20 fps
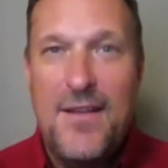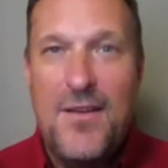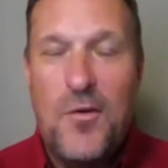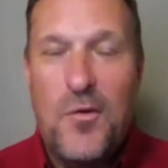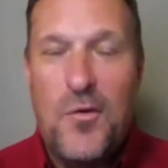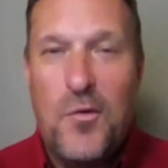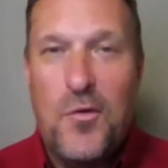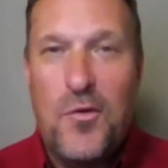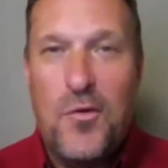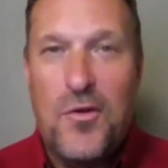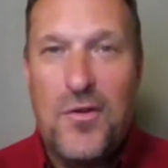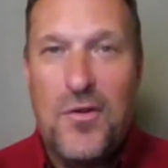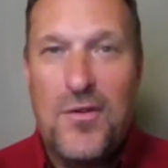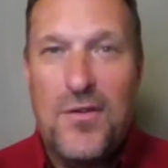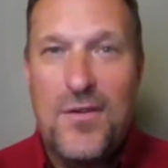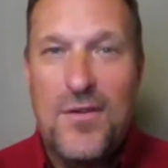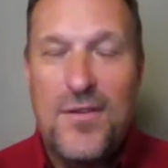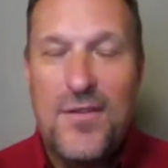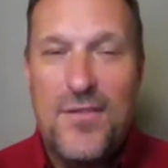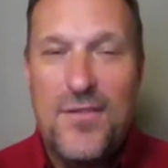
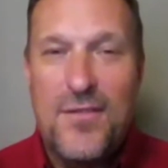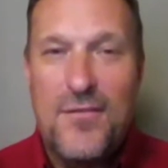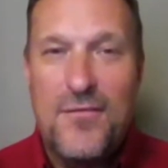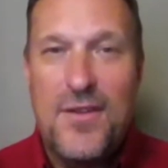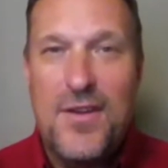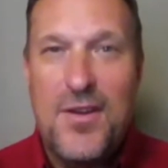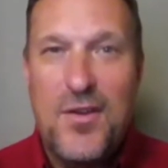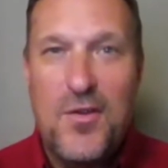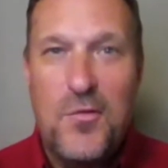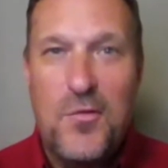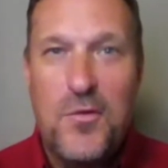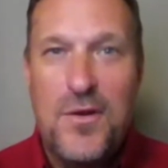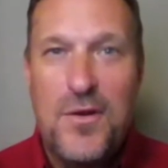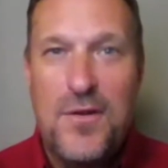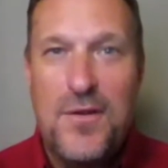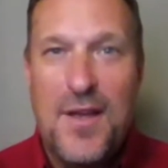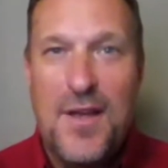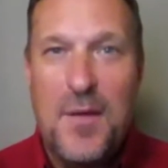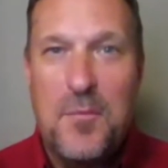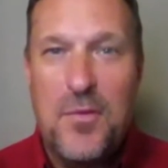or the video
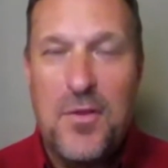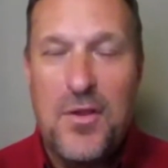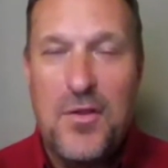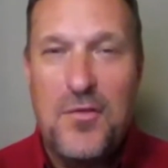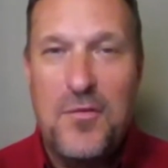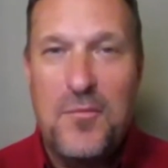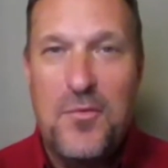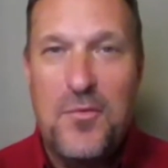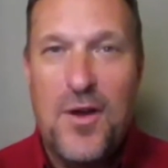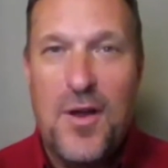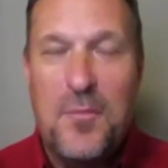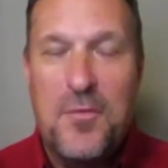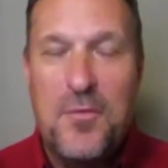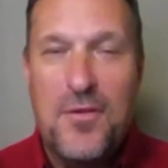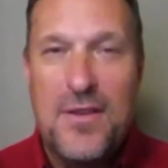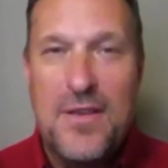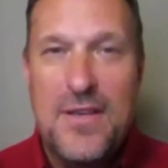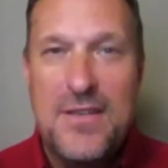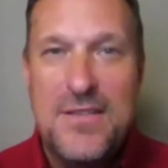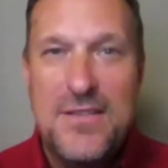wouldn't upload
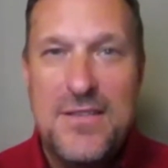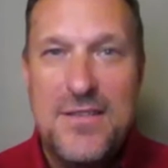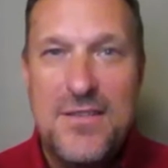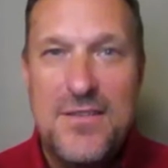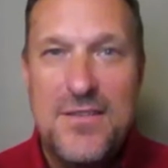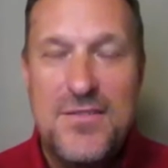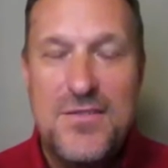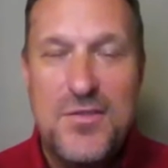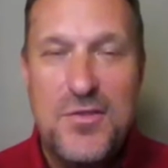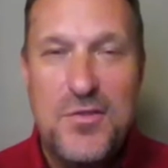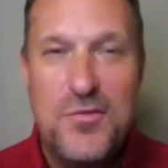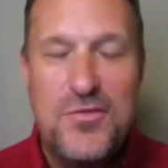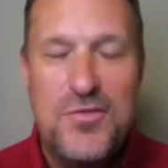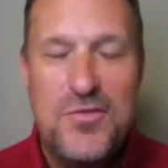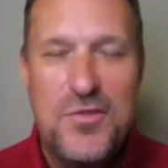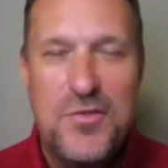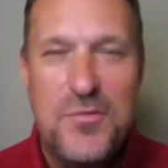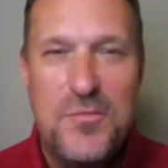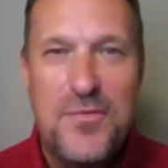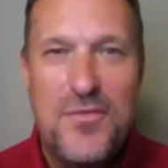properly to
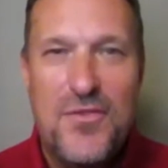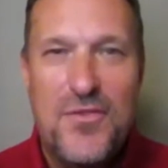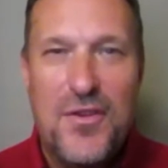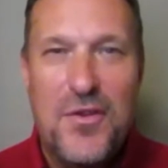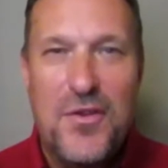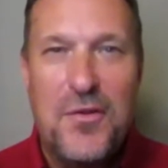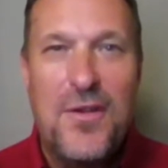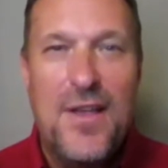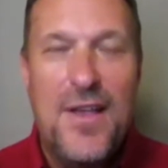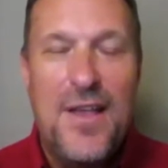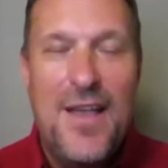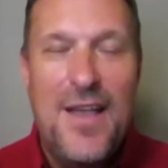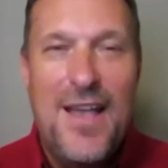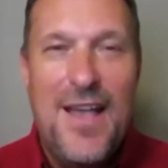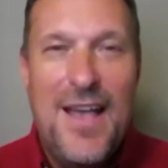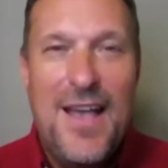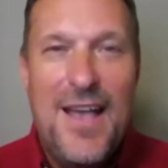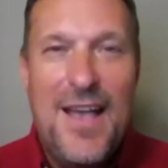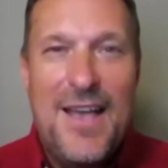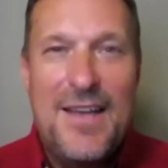YouTube. So
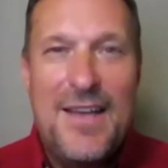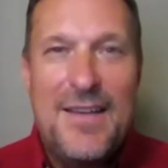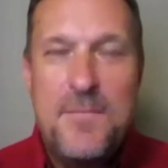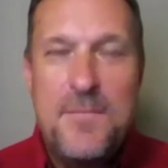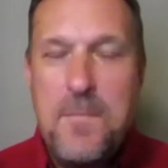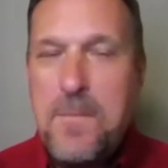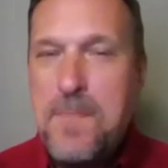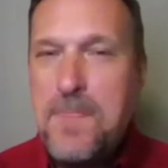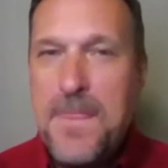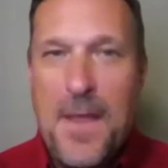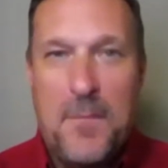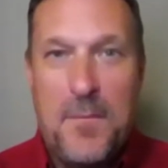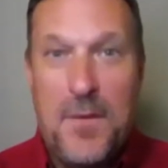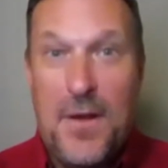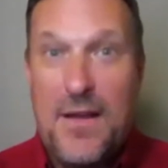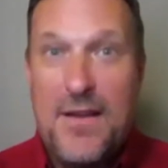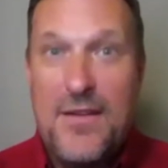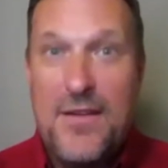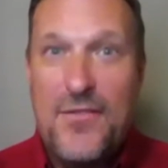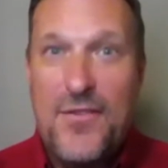I'm
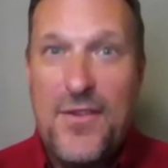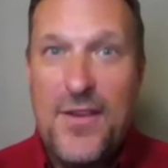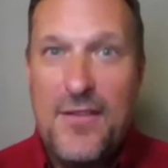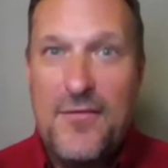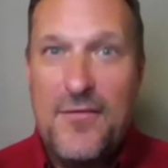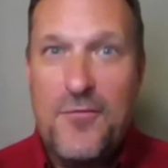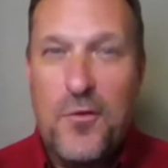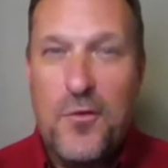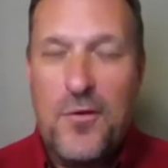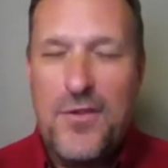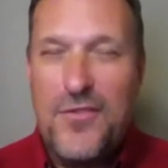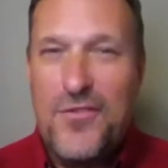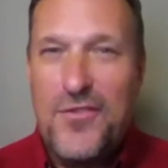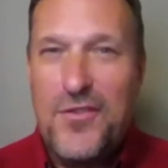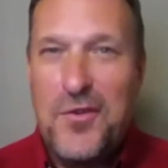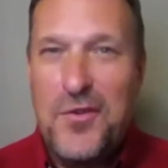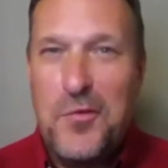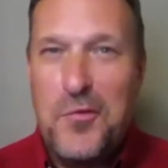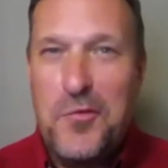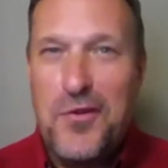not going to sing it for you, so
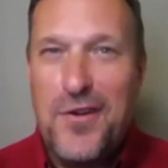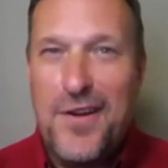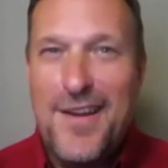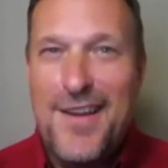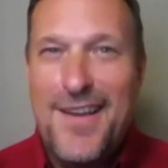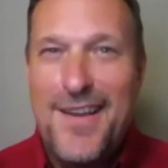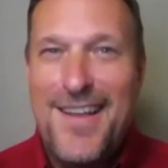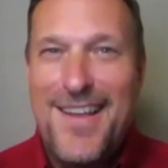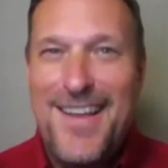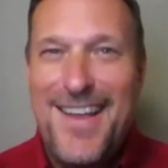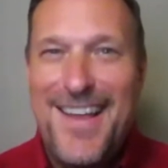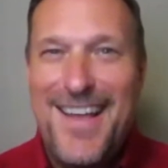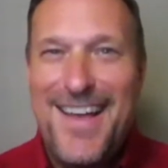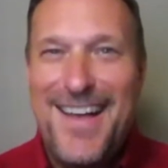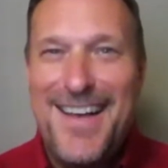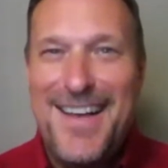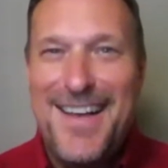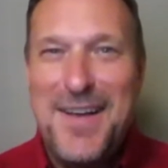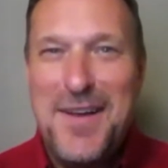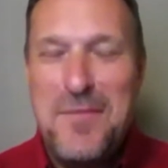don't worry.
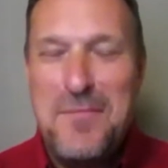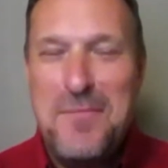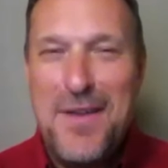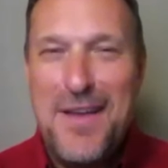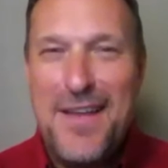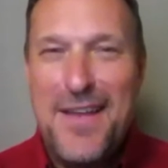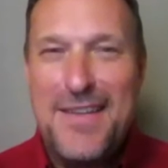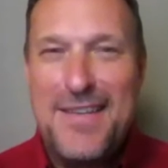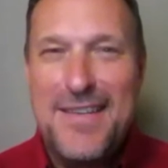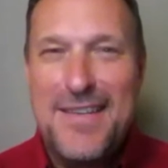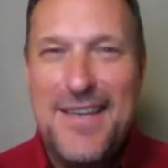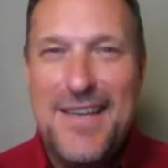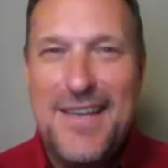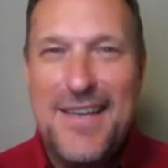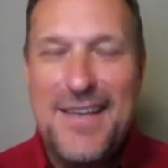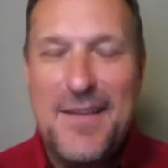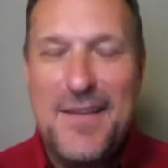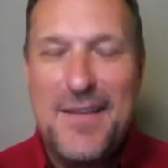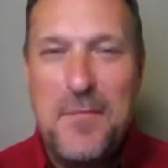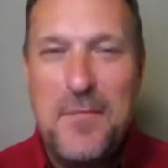But
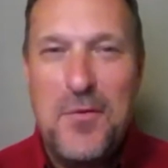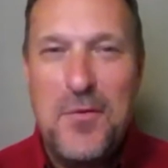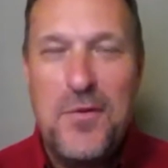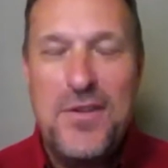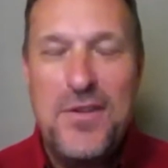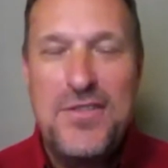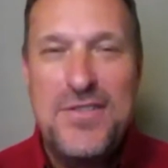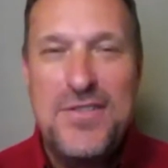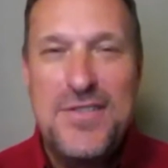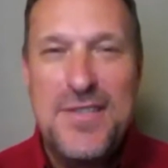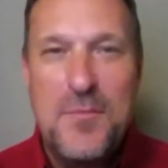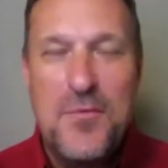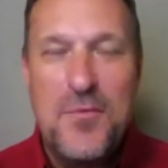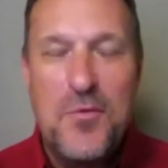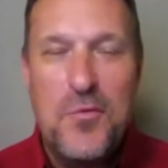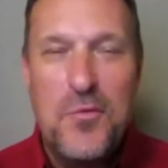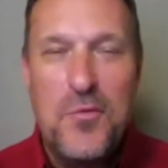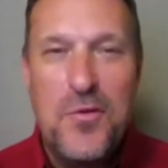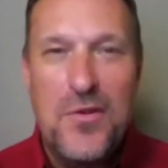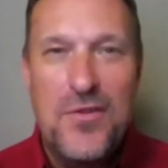I'm going to read you some of the
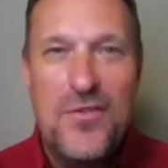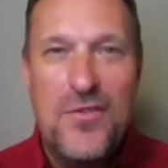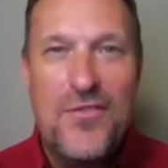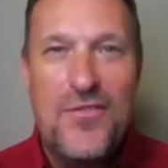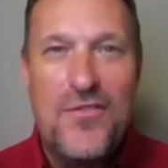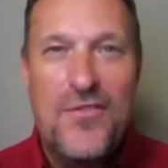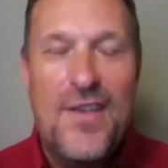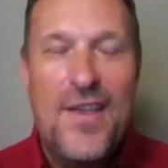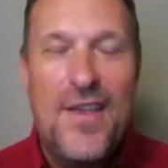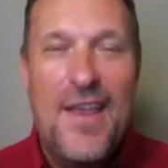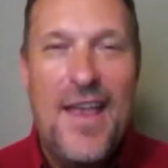words